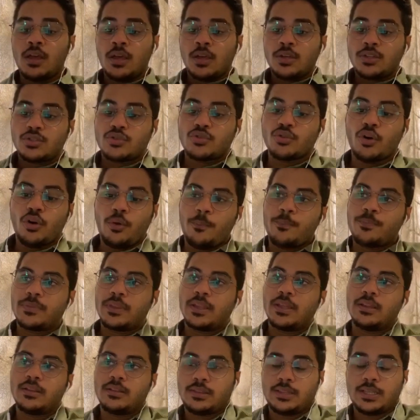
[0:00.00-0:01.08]
So
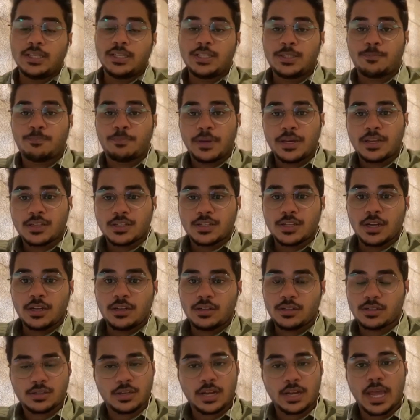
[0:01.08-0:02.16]
this picture
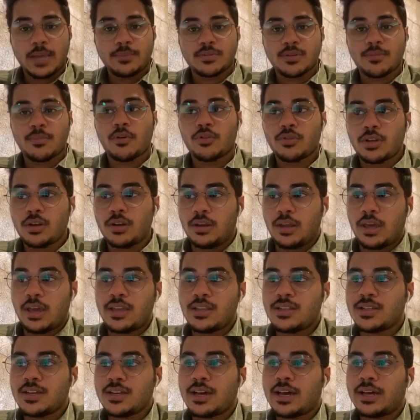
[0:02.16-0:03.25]
describes about the
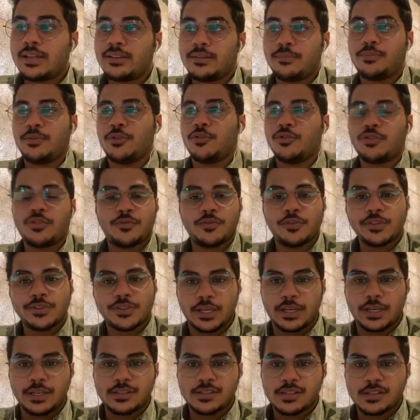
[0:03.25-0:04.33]
nature and the beautiful
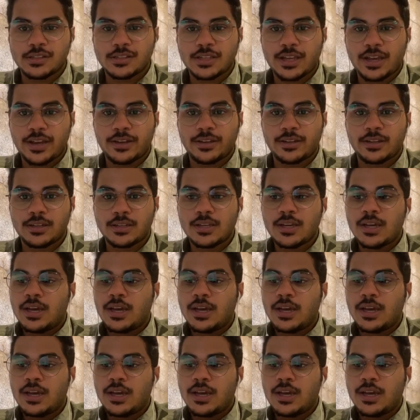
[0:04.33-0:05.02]
things inside it.